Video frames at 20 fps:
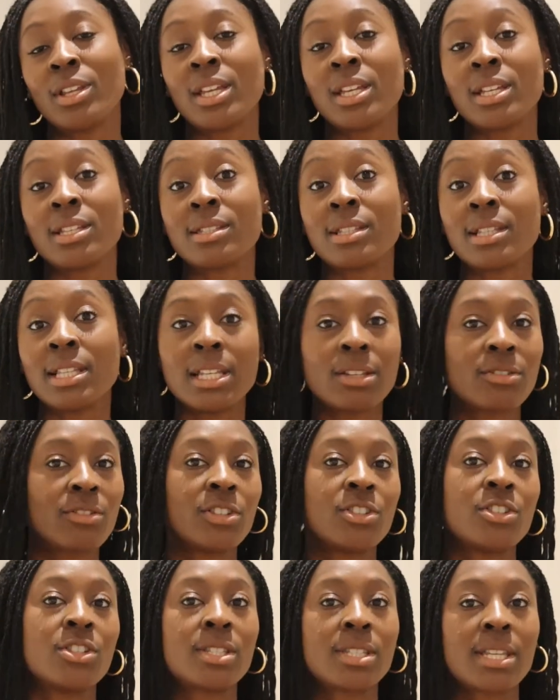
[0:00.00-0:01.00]
It has
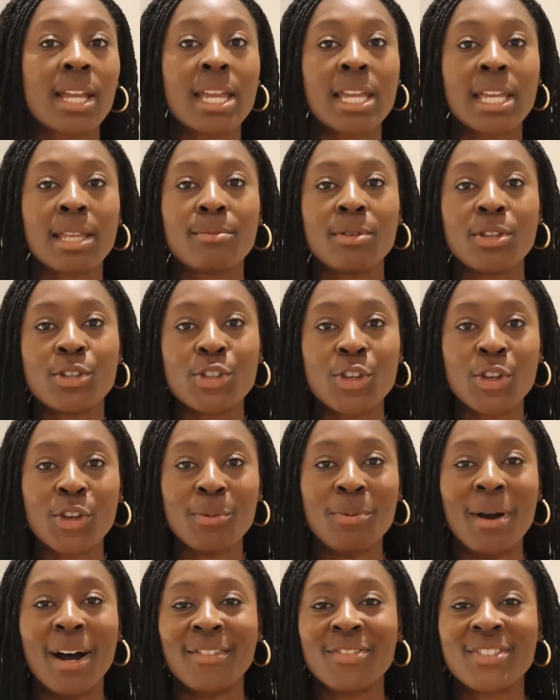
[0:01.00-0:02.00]
literally just taken me
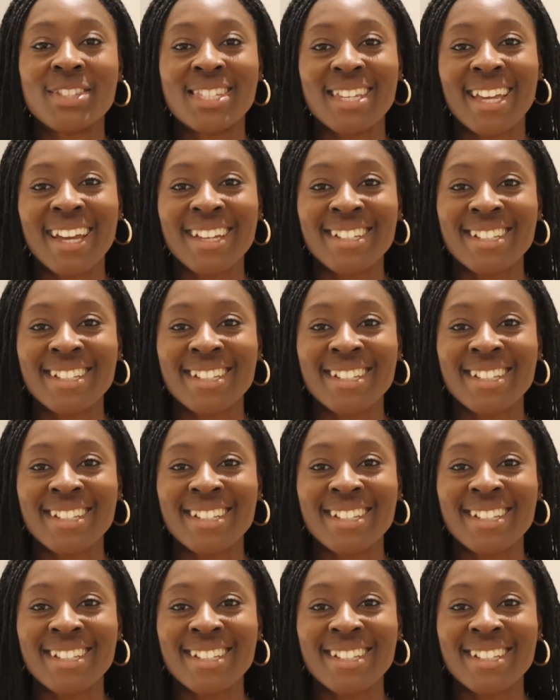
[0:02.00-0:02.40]
2 months to